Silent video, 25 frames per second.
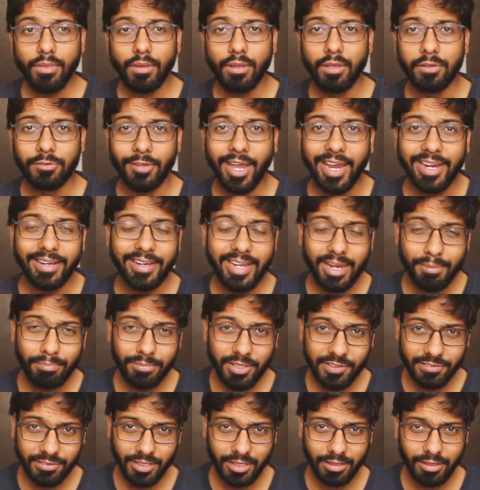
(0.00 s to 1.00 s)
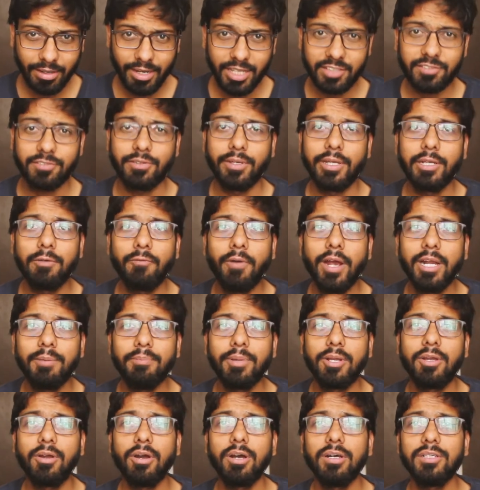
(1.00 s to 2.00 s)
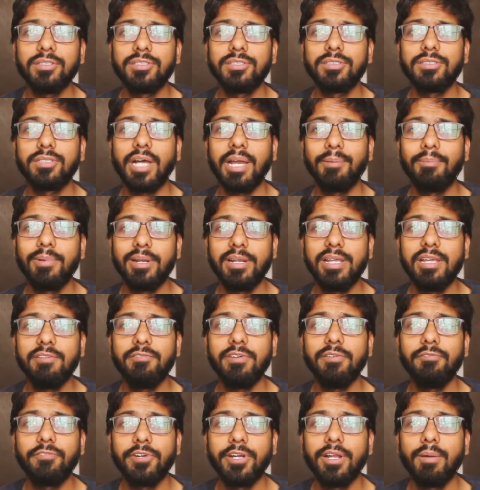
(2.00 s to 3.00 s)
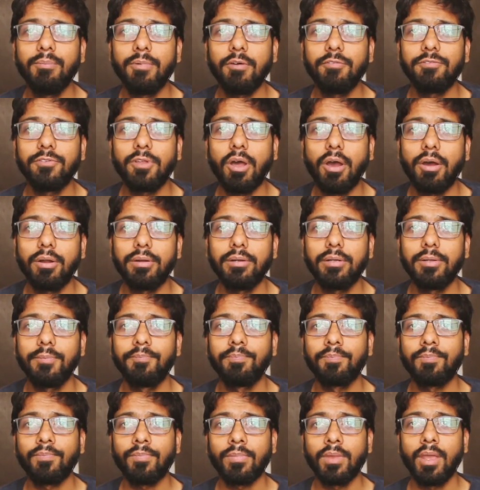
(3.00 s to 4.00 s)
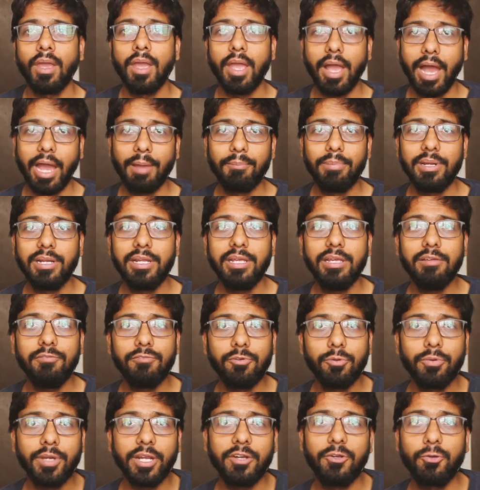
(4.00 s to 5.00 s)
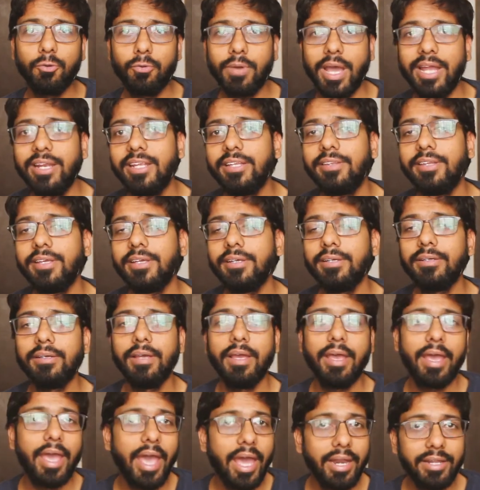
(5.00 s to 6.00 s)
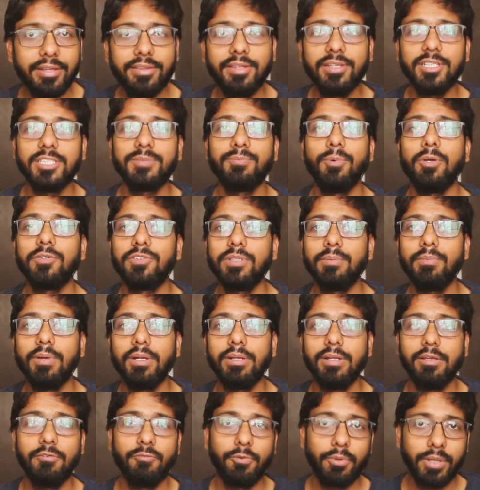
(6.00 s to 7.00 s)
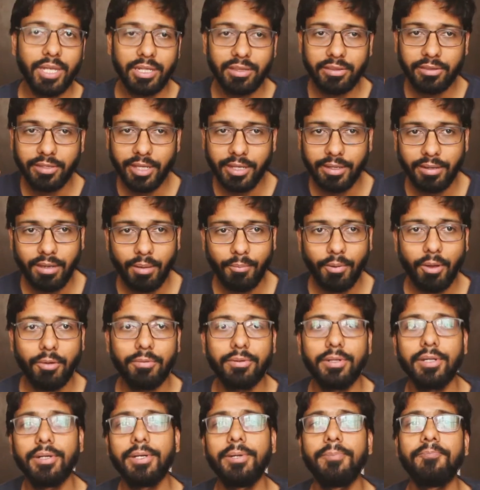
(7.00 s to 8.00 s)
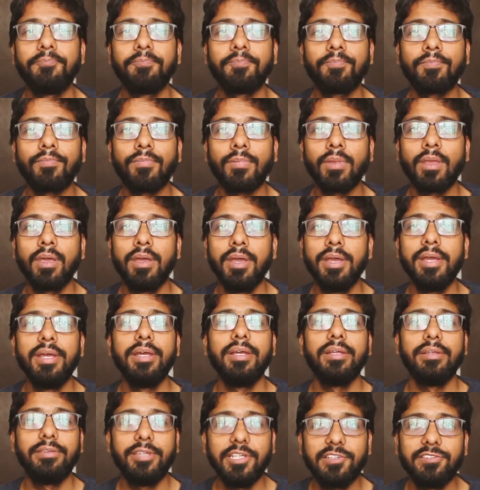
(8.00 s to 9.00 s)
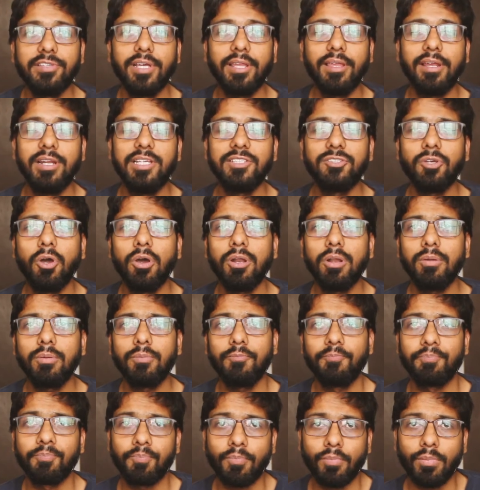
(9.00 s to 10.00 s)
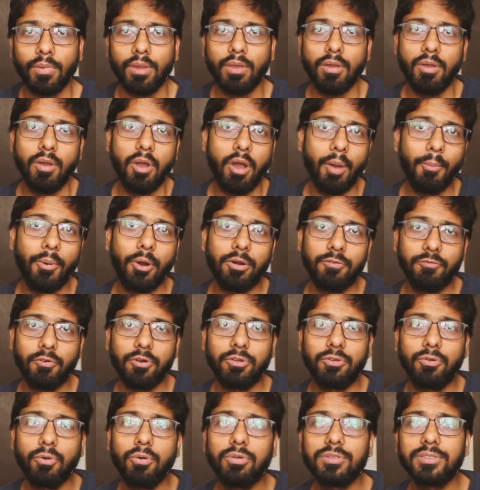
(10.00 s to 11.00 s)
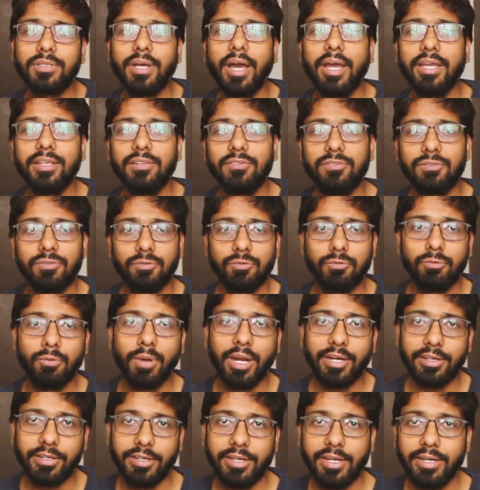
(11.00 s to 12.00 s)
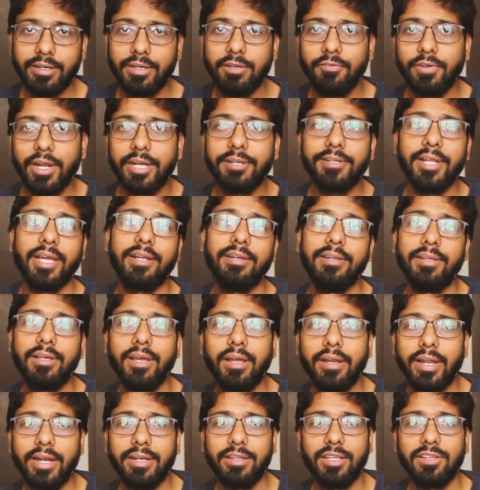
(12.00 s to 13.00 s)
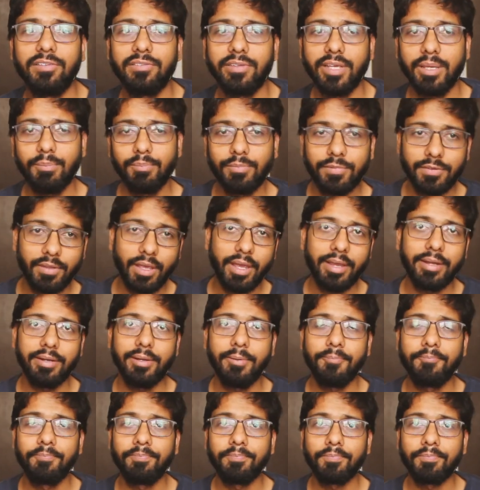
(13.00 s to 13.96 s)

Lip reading: So I named this channel as Think Wild because I believe in freedom of thought. I believe you can do anything, anything is possible if you can think about it. This channel is all about for those guys who are creative and technical at the same side.